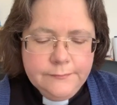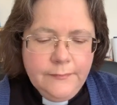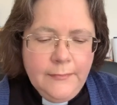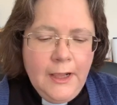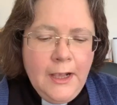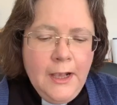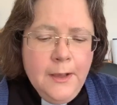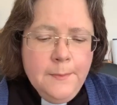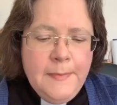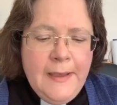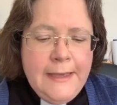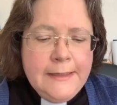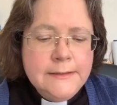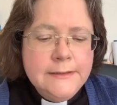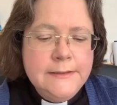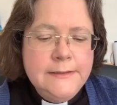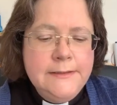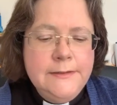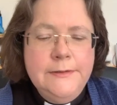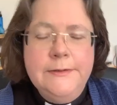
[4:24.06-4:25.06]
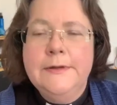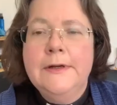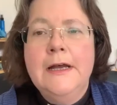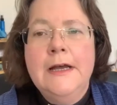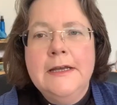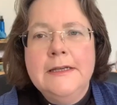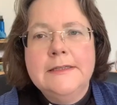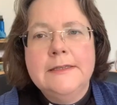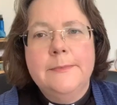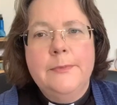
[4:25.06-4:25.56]
A pedestal
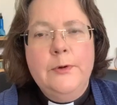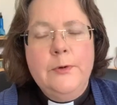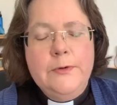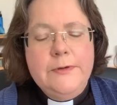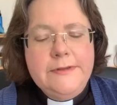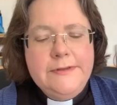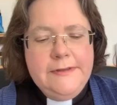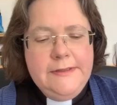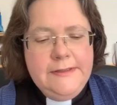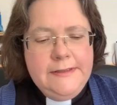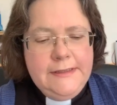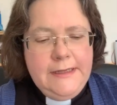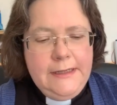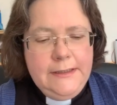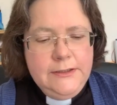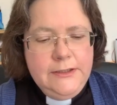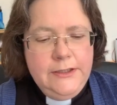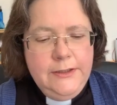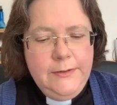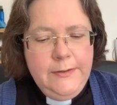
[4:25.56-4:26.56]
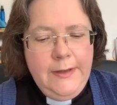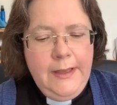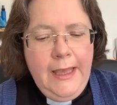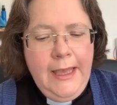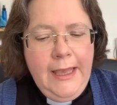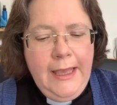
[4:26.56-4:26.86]
supports the statue